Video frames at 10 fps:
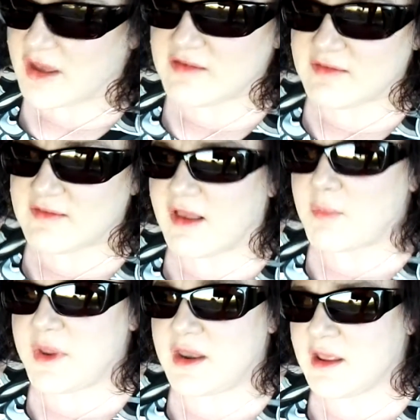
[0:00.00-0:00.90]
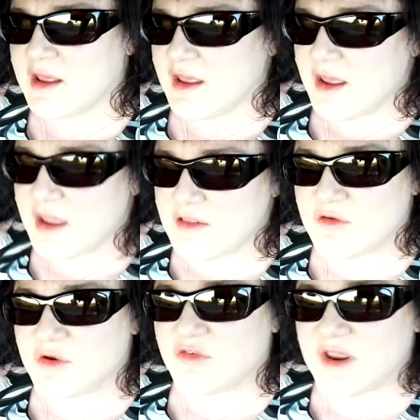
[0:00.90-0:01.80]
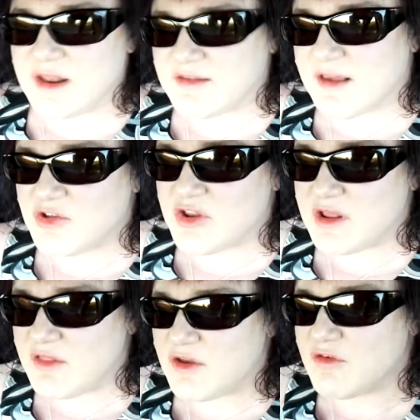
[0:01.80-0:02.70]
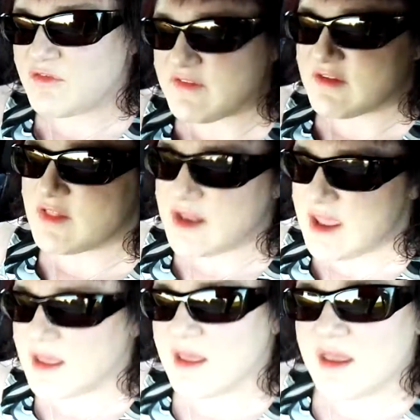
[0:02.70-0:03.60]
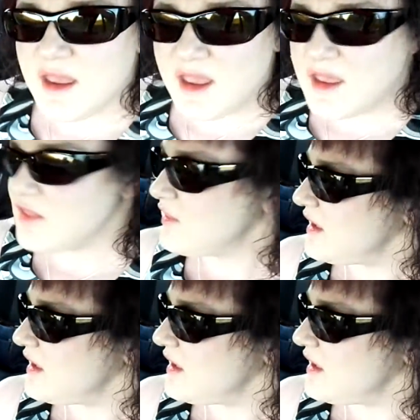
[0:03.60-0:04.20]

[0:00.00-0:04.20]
guys to stop in and do a training session in their facility. And